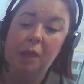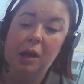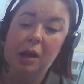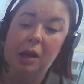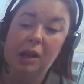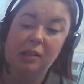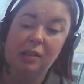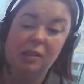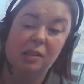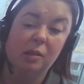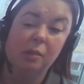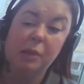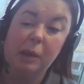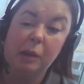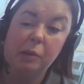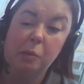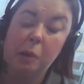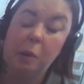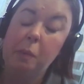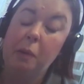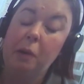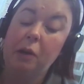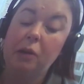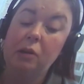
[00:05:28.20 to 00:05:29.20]
And
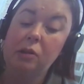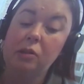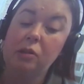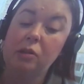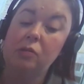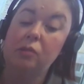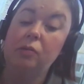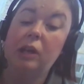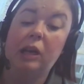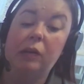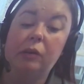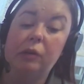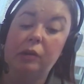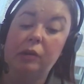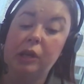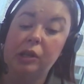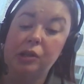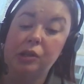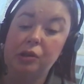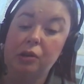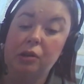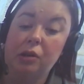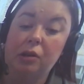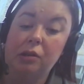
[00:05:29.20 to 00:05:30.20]
sometimes people are just really
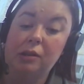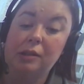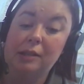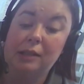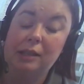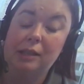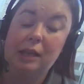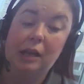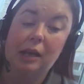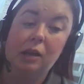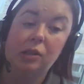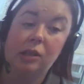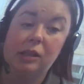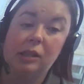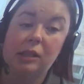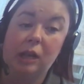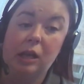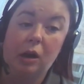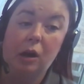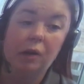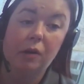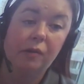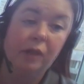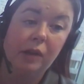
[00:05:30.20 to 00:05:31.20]
reassured to
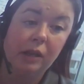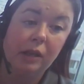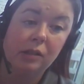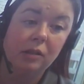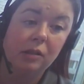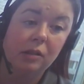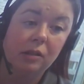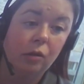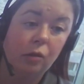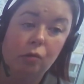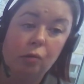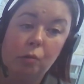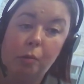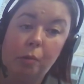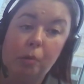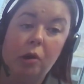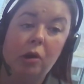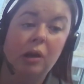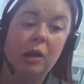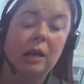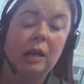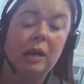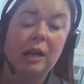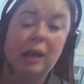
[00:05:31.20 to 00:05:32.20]
actually see our faces on the
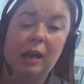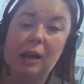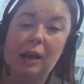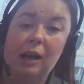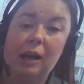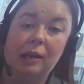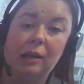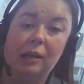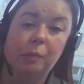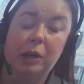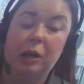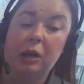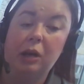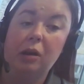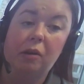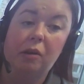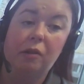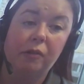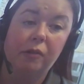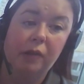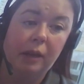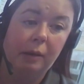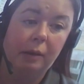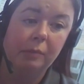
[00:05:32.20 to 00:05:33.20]
robot, and it's been
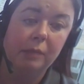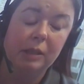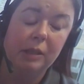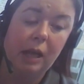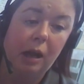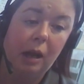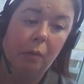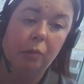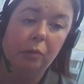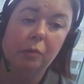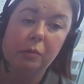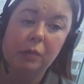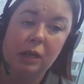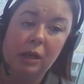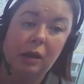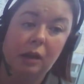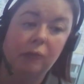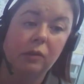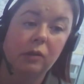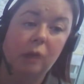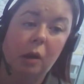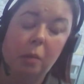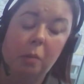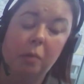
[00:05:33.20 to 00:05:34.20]
enough for them to help
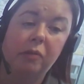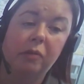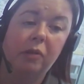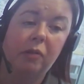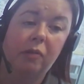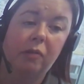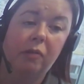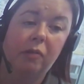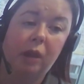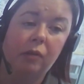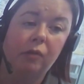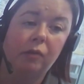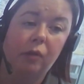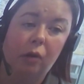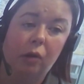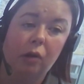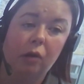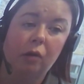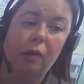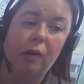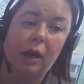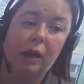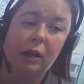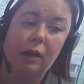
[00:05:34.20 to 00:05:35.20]
themselves up if they've had a
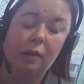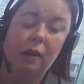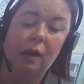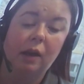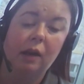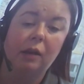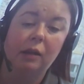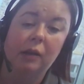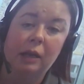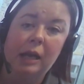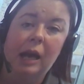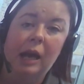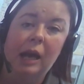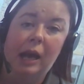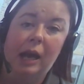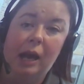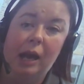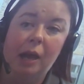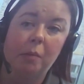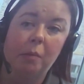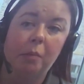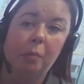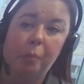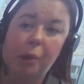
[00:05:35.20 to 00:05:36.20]
fall or anything.
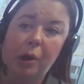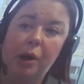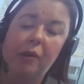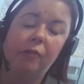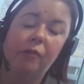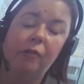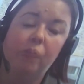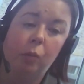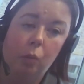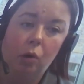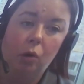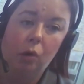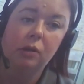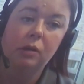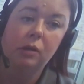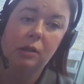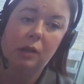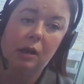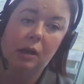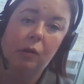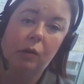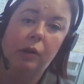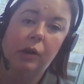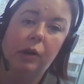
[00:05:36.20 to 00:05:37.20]
But if it
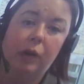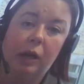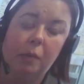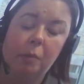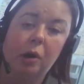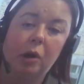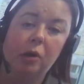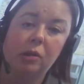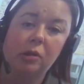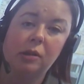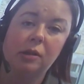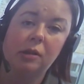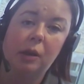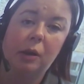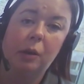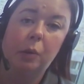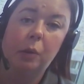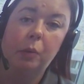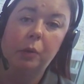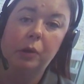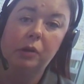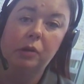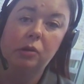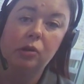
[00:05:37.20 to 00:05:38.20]
was a real
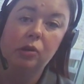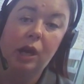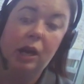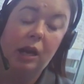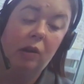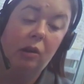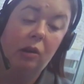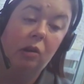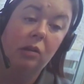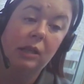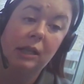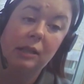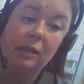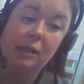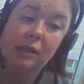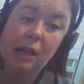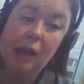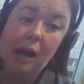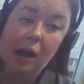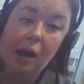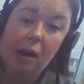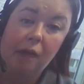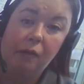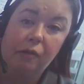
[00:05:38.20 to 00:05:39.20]
emergency, we would try and
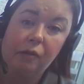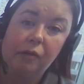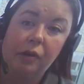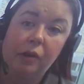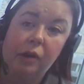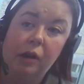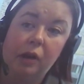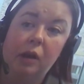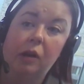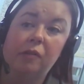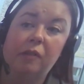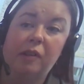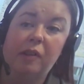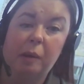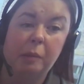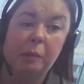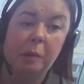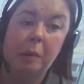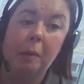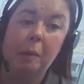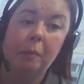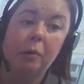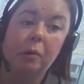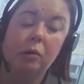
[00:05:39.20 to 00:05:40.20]
contact staff,
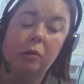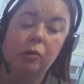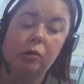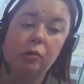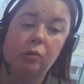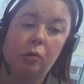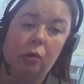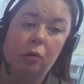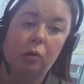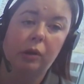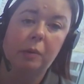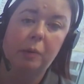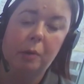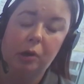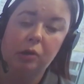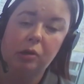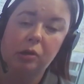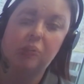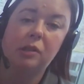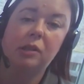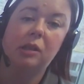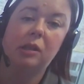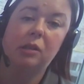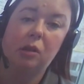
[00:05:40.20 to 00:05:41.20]
family members or the
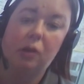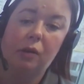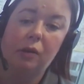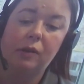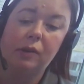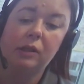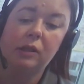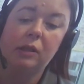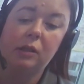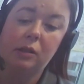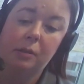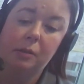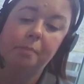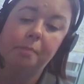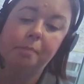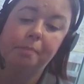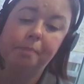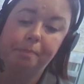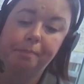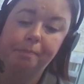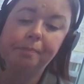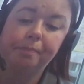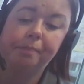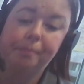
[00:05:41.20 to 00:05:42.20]
emergency services.
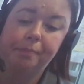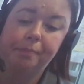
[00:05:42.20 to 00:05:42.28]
